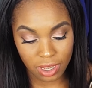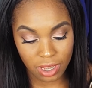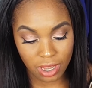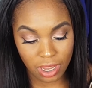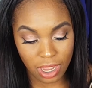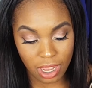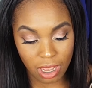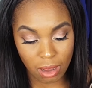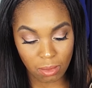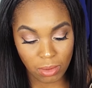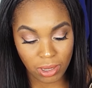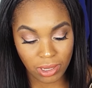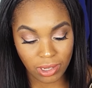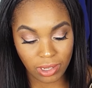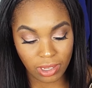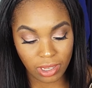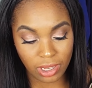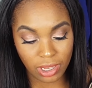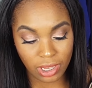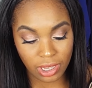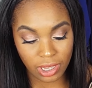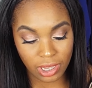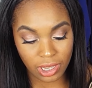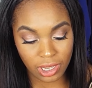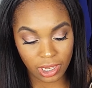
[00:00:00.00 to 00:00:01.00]
Um, it's
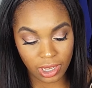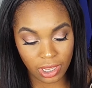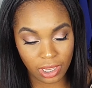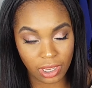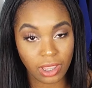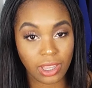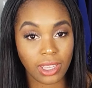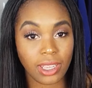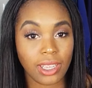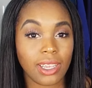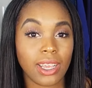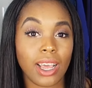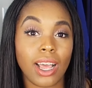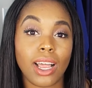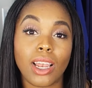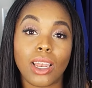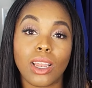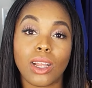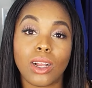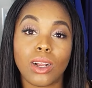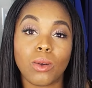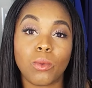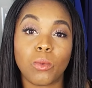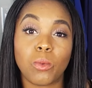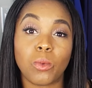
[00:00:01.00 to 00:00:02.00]
in the
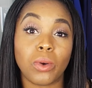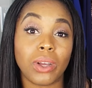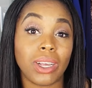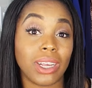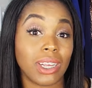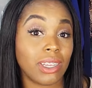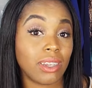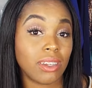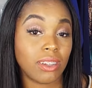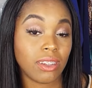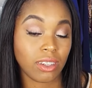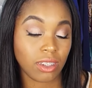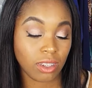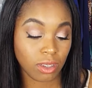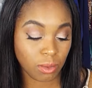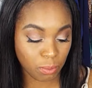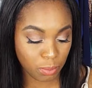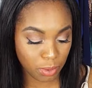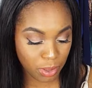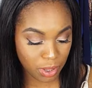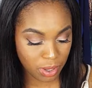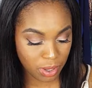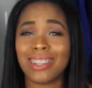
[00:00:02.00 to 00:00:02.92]
color Wisp.